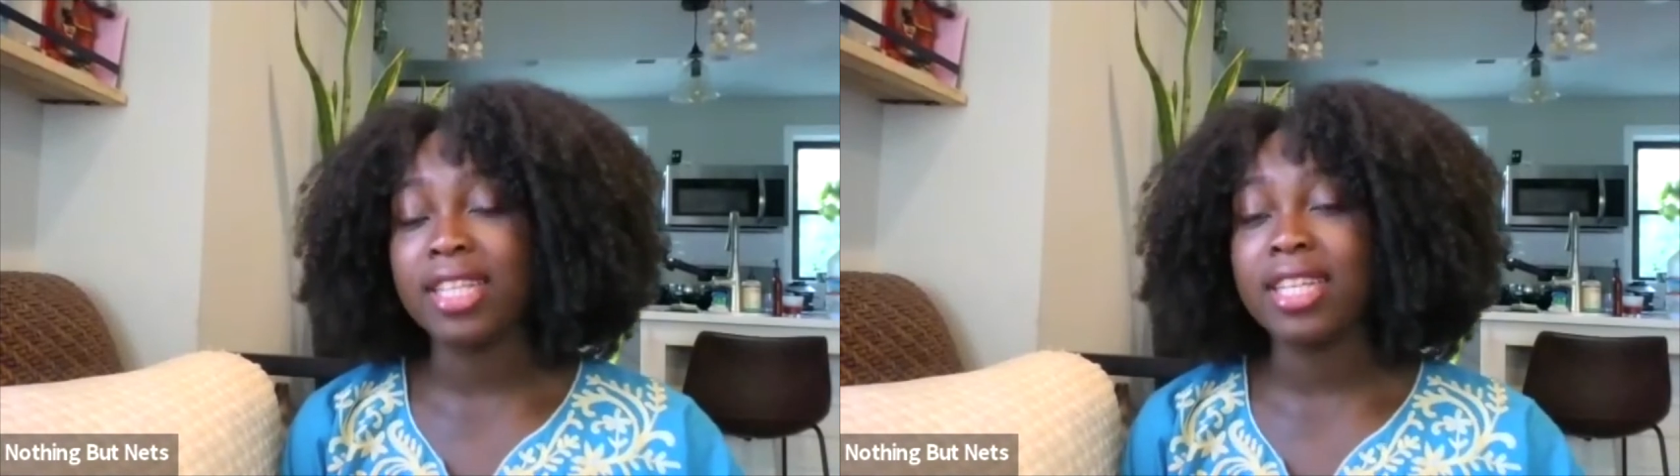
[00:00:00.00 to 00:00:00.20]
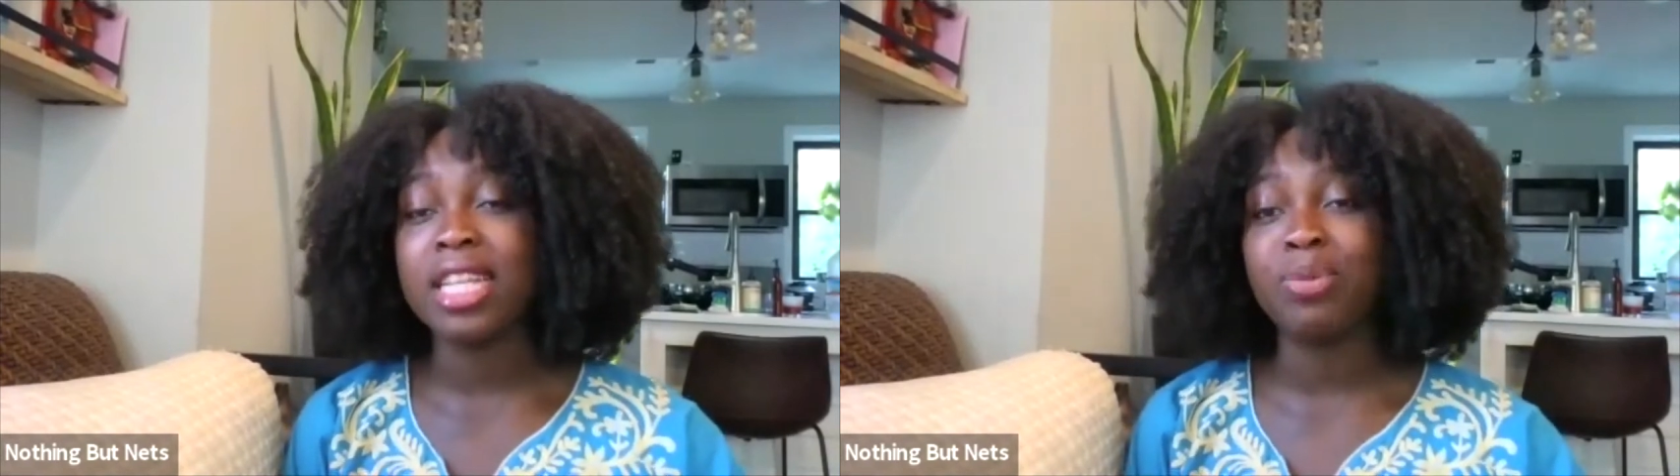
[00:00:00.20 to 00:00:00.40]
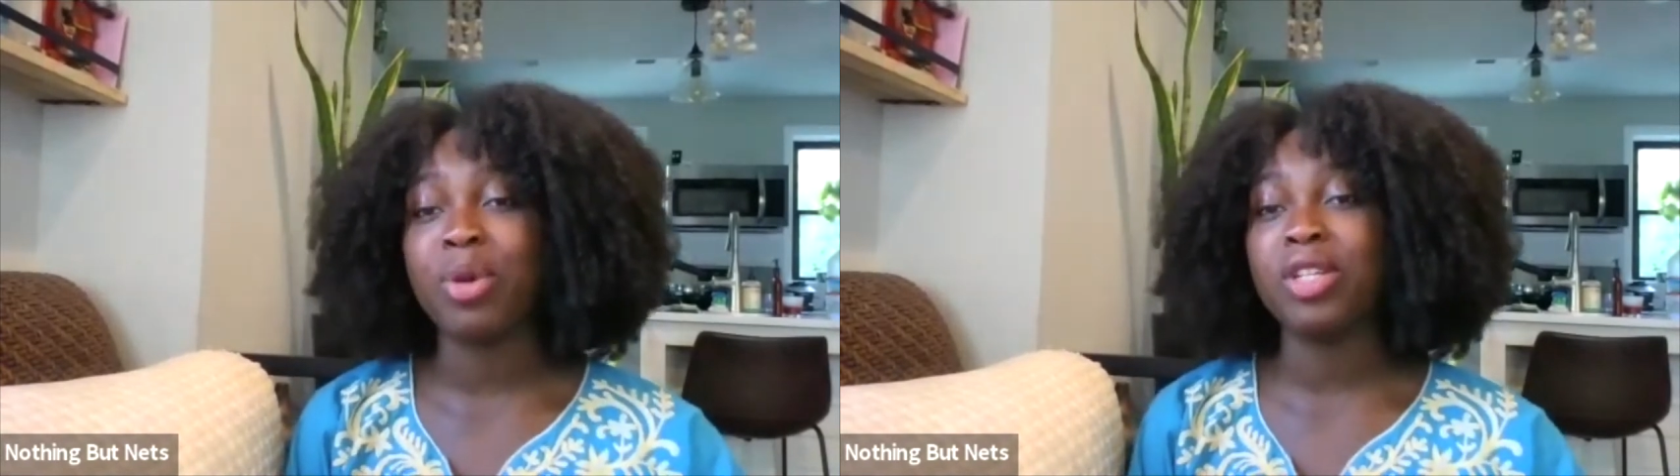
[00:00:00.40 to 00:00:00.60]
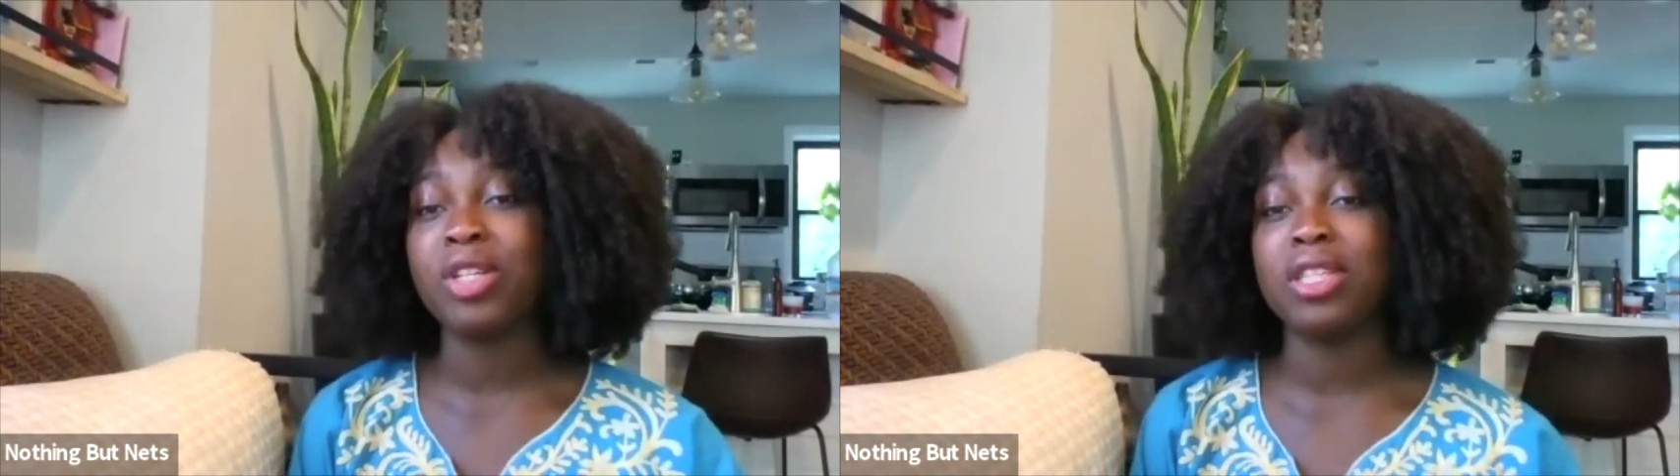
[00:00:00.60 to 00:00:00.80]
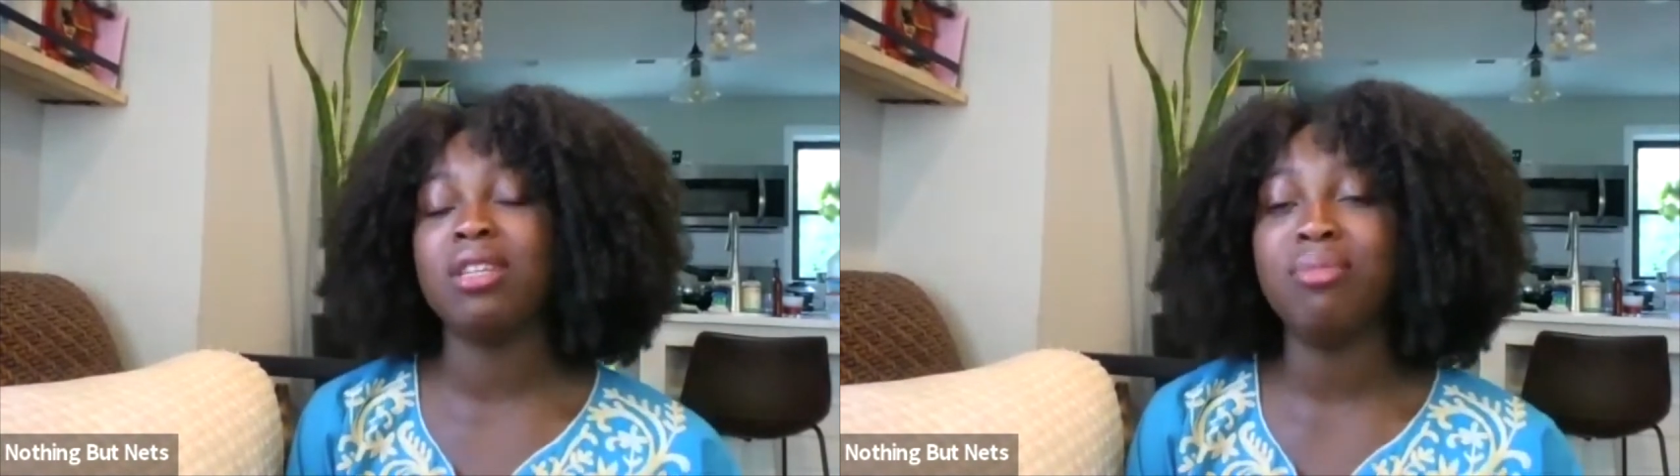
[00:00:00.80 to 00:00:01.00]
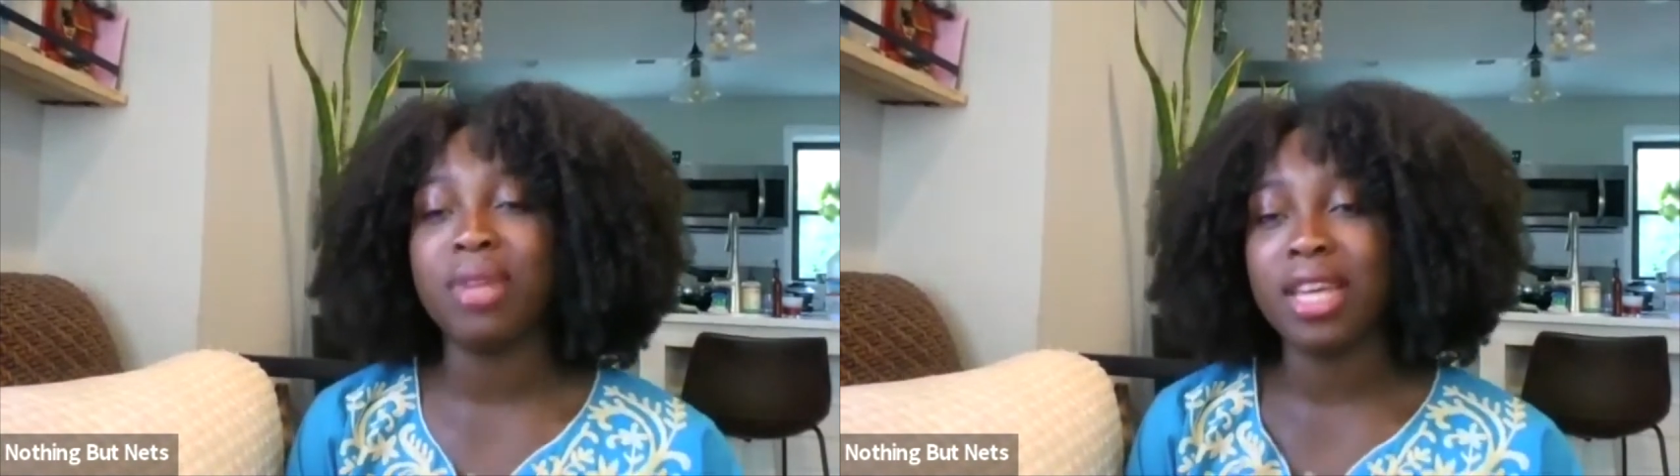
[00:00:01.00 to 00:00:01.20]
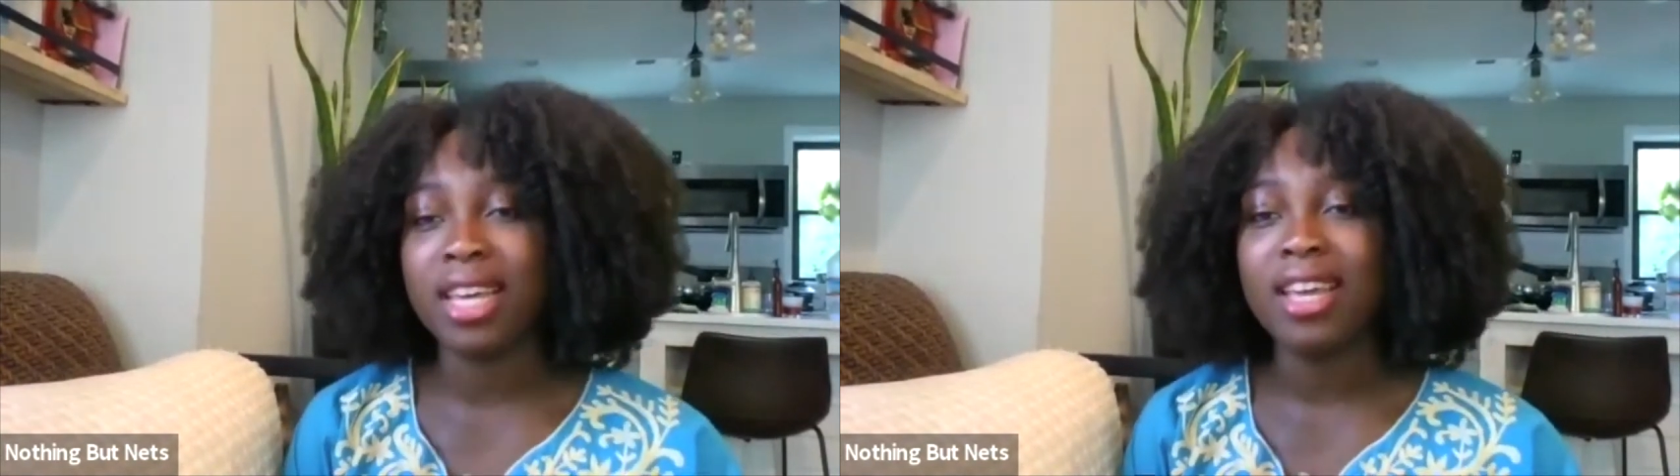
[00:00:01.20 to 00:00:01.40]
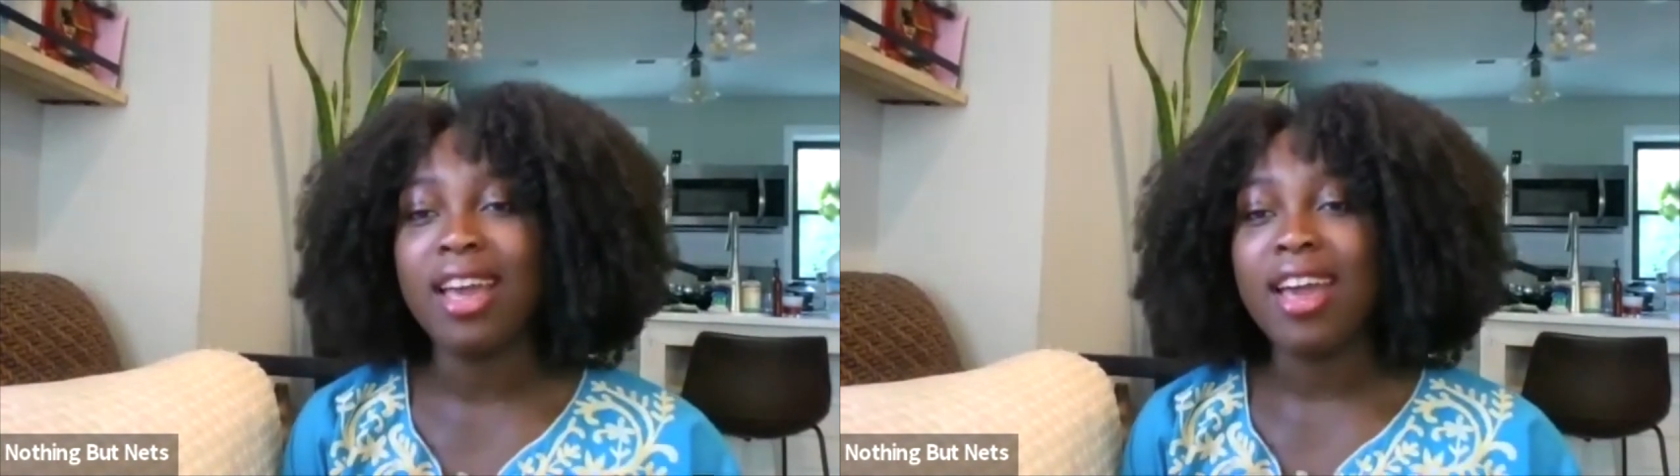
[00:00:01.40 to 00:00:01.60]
It's an inspiration to me